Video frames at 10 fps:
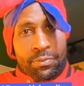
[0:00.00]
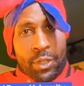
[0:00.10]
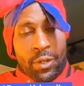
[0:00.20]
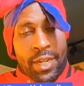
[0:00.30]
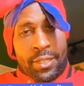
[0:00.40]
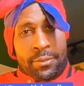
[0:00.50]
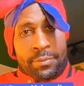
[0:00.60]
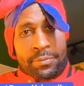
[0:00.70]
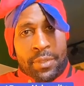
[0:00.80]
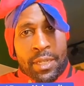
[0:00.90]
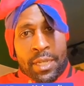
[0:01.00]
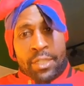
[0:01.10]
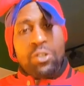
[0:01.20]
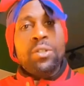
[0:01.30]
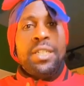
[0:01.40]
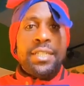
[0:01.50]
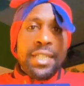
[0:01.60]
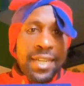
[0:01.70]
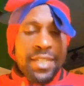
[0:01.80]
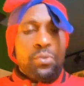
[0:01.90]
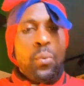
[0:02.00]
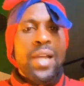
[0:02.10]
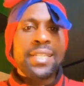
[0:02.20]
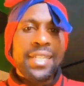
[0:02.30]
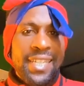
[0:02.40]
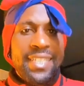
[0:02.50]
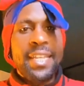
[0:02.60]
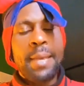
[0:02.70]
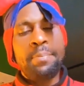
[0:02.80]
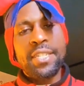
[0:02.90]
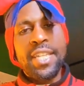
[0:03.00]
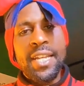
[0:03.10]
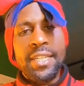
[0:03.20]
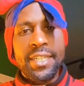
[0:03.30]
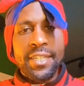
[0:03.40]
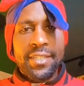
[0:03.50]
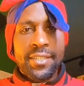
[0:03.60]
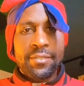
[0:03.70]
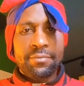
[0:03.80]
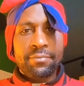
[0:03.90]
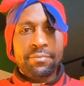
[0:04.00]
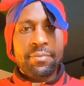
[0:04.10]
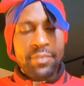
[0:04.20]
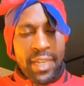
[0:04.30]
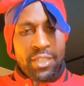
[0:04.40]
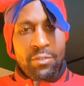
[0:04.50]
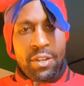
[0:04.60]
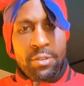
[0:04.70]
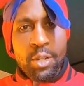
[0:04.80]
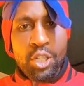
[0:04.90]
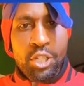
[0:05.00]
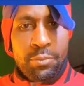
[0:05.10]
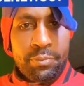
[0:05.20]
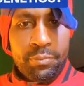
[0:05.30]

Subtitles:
All right? So this is what is epigenetics. Thank you very much.